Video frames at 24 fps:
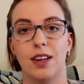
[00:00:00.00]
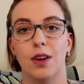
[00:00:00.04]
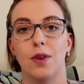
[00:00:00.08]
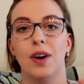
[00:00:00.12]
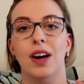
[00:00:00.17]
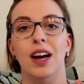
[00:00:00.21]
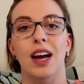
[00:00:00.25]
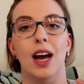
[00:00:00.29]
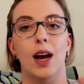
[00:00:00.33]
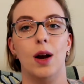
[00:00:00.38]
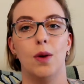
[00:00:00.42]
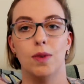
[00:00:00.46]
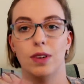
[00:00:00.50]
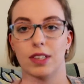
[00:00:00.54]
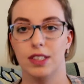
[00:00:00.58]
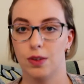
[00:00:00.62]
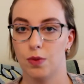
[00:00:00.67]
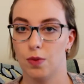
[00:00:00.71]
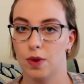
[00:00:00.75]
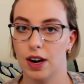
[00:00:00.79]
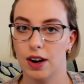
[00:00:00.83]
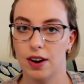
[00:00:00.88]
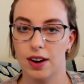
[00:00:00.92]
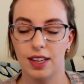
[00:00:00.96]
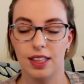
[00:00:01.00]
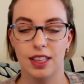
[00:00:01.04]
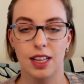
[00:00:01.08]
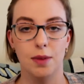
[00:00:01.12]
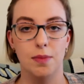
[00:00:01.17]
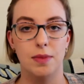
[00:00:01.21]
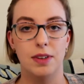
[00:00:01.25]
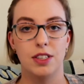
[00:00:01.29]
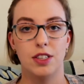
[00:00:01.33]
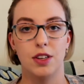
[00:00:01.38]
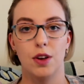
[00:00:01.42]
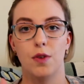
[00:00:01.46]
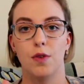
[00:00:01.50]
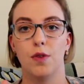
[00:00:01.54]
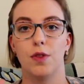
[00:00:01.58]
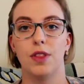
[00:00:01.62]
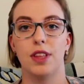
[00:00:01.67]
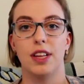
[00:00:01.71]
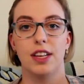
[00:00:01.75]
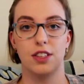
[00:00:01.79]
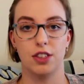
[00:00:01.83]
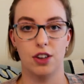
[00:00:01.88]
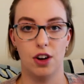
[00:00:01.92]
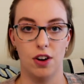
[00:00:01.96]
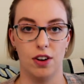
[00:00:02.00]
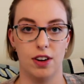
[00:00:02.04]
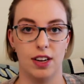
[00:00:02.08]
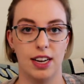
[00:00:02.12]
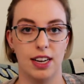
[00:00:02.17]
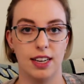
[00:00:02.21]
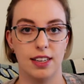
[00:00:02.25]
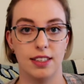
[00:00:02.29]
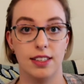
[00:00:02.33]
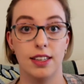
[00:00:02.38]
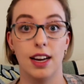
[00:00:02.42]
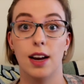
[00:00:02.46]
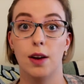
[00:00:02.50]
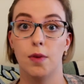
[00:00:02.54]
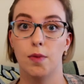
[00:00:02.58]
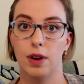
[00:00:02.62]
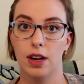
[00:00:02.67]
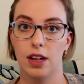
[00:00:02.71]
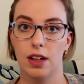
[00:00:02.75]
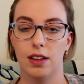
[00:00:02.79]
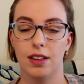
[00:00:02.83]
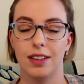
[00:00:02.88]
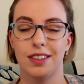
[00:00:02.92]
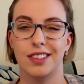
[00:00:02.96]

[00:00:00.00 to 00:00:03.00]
I wasn't wearing them, and so these cardigans I will.